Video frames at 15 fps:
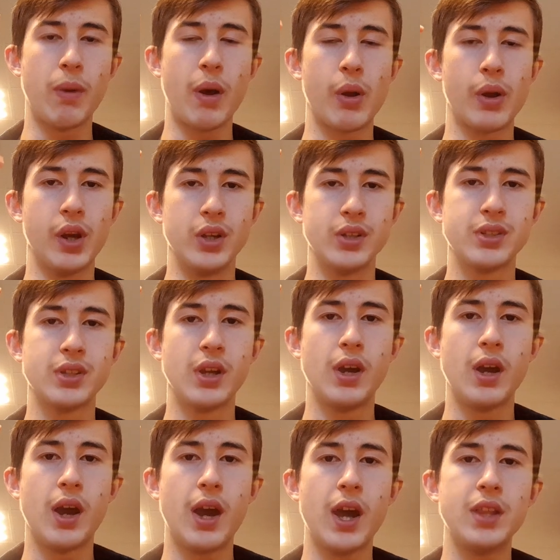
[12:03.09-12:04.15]
about us.
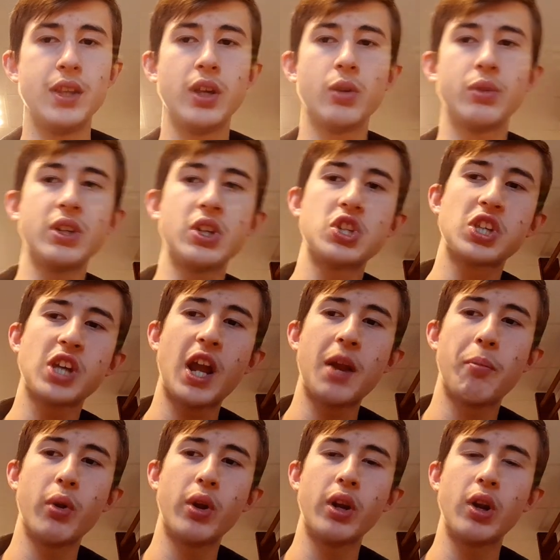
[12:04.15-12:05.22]
And, you know, they just kind
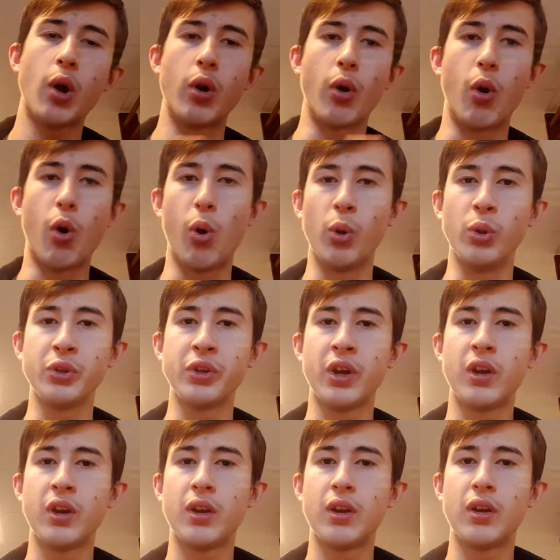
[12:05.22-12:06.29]
of put it on hold.
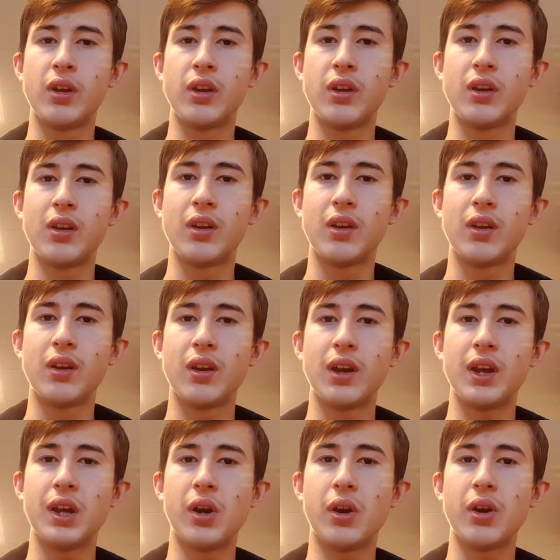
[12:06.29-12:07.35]

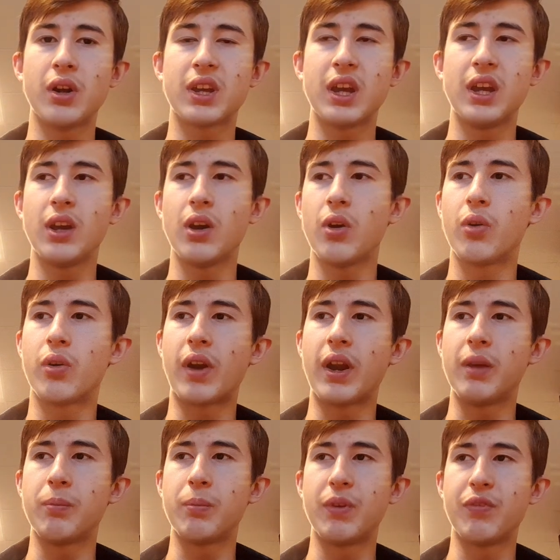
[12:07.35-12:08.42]
Okay,
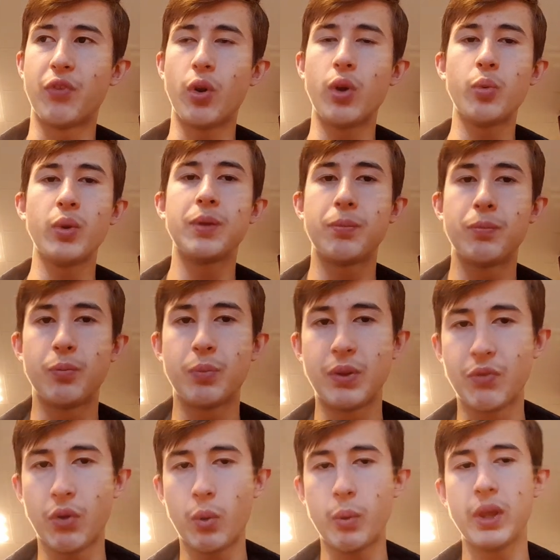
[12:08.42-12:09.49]
alright, before
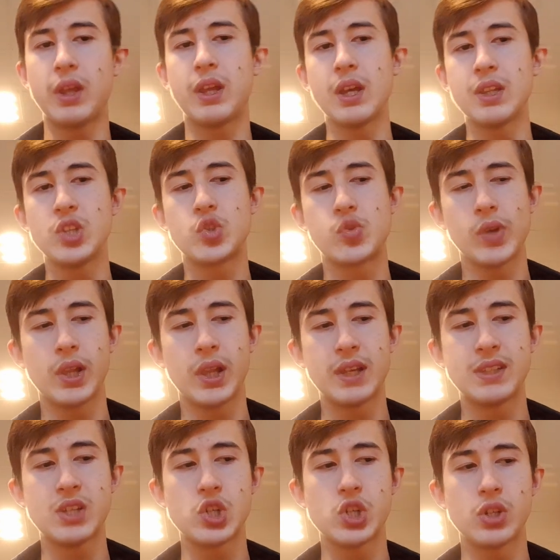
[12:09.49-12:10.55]
we get this
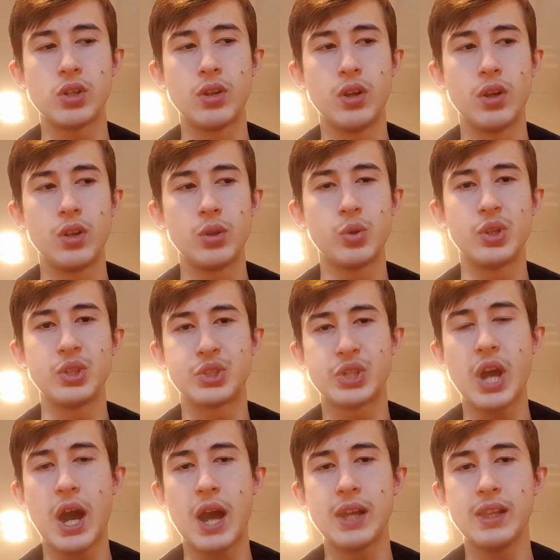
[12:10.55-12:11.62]
realization to this
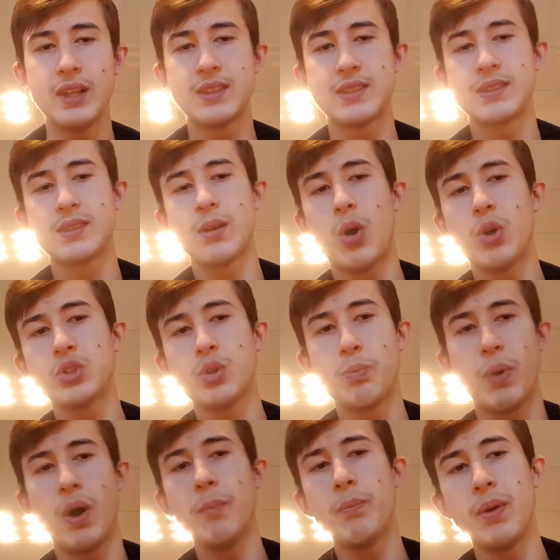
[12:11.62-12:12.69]
guy, let's also
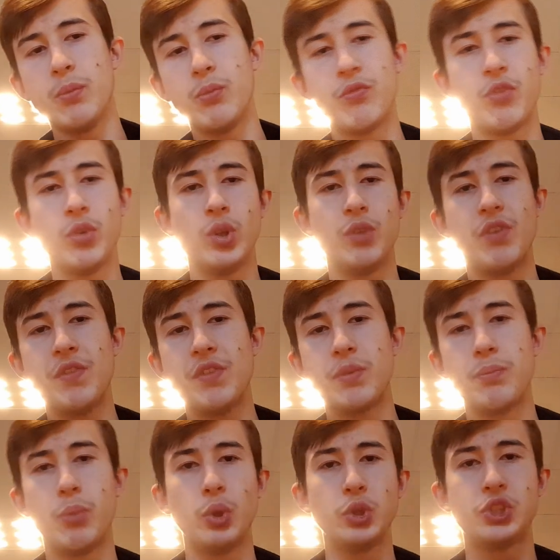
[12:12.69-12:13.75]
pump him full of other
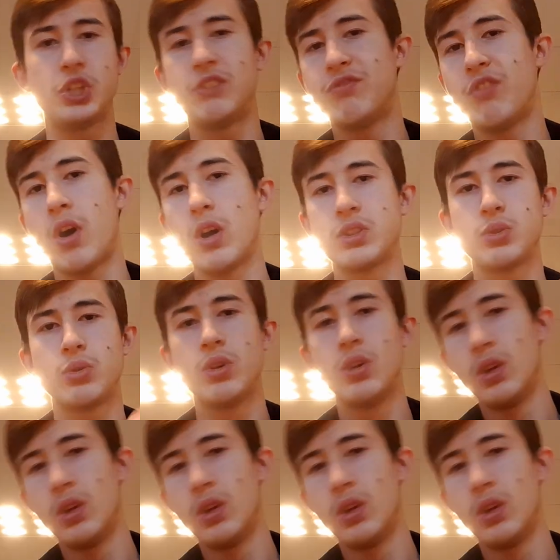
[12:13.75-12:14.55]
bullshit thoughts